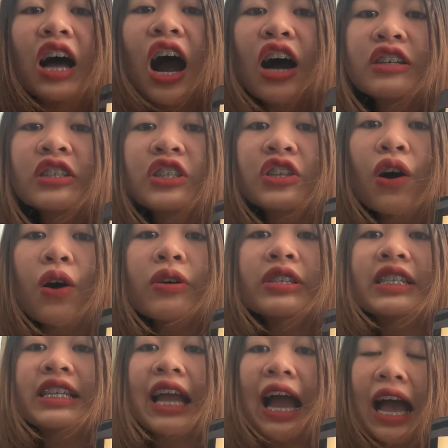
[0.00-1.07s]
also
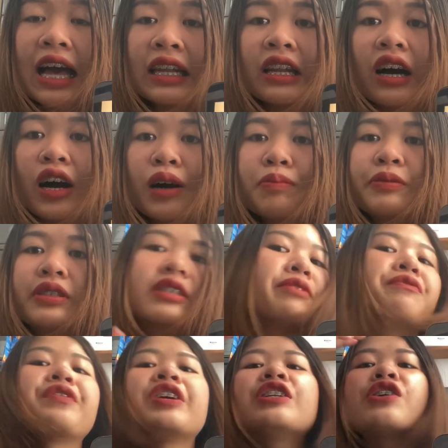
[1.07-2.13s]
the end of the
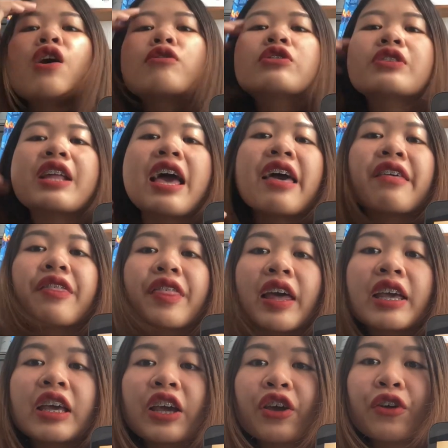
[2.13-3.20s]
video today.
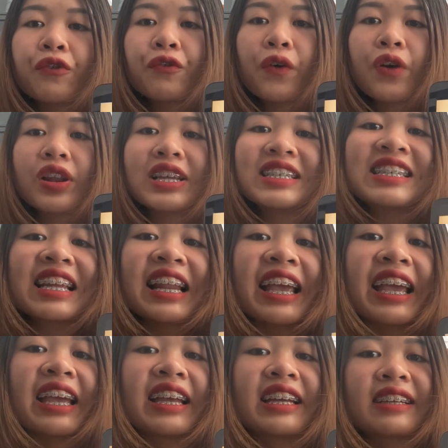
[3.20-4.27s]
Thank you for
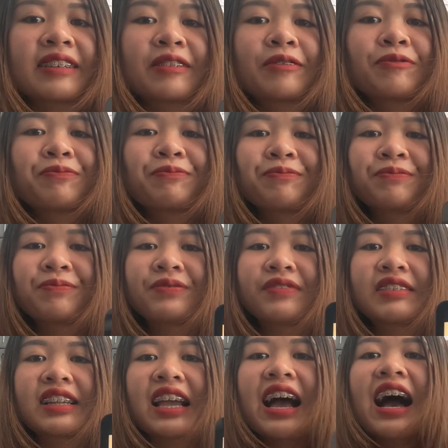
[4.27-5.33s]
listening.
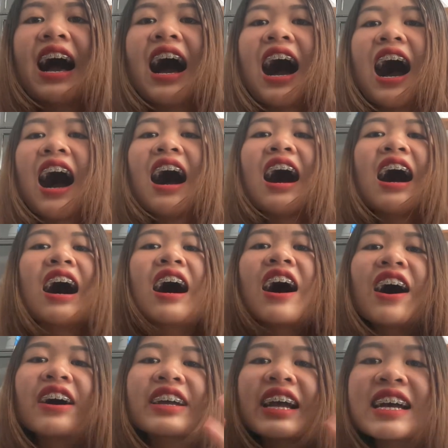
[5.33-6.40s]

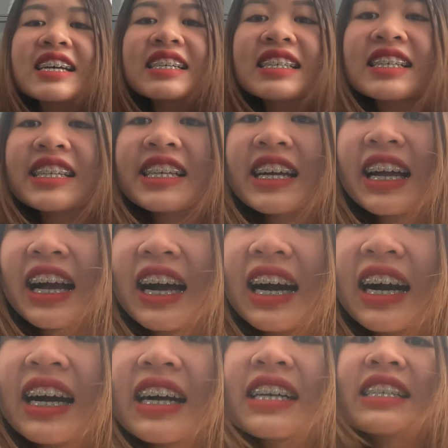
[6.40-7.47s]
Okay, see you
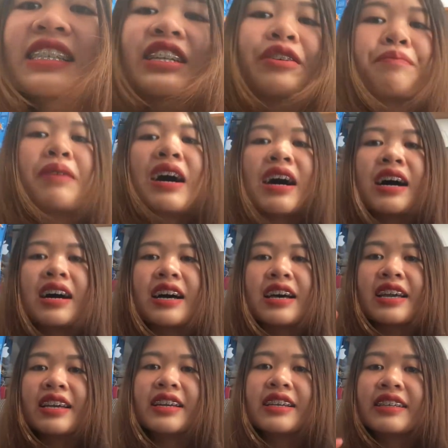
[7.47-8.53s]
guys.
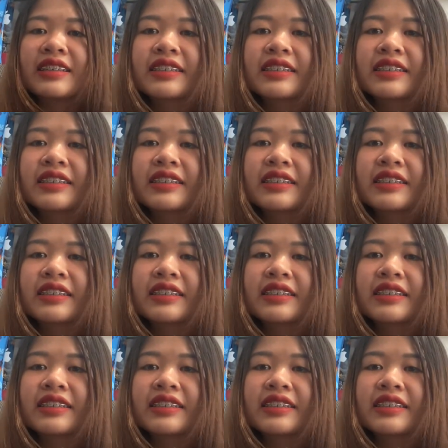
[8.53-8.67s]
Goodbye.